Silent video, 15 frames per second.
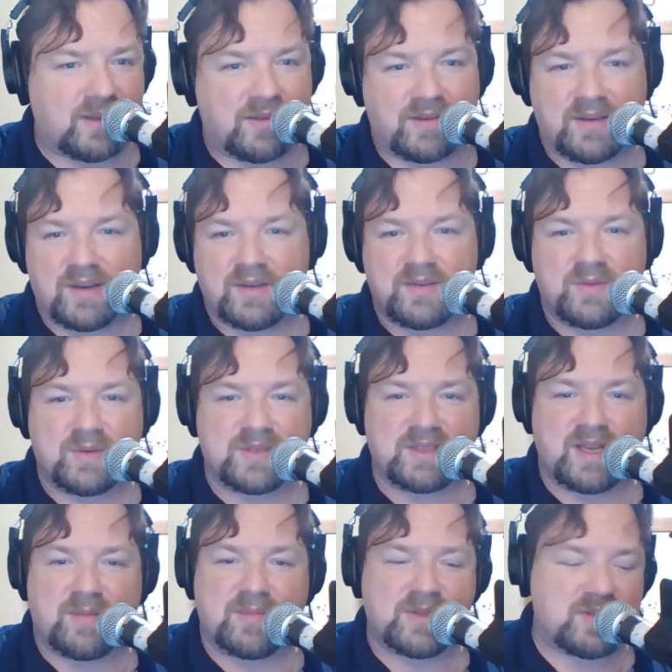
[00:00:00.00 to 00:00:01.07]
listening to it
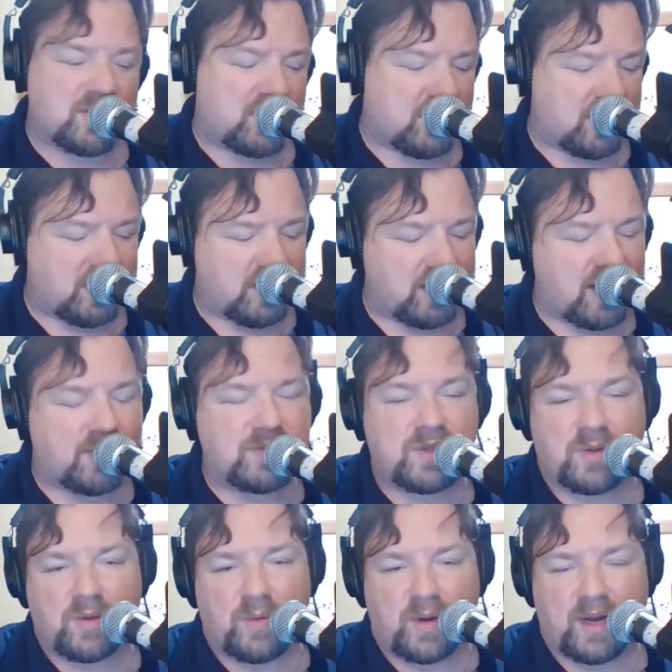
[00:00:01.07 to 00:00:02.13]
stem to stern. That was the
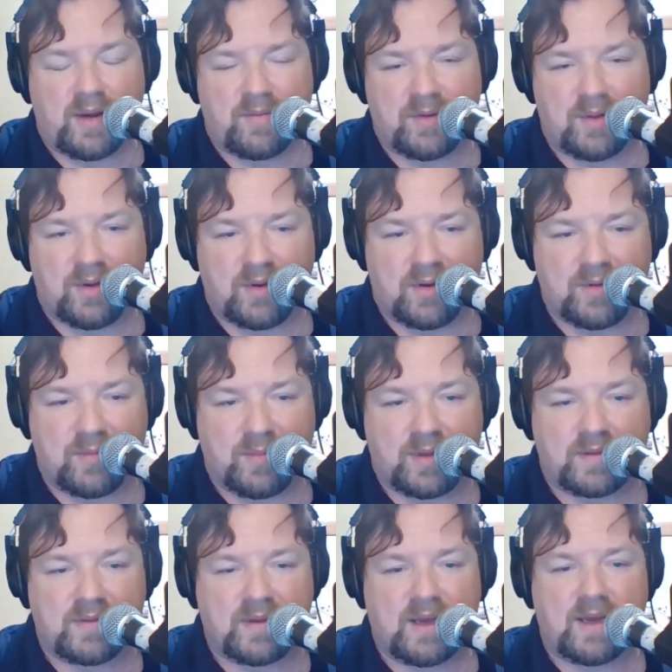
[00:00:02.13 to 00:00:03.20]
only one I ever learned. But,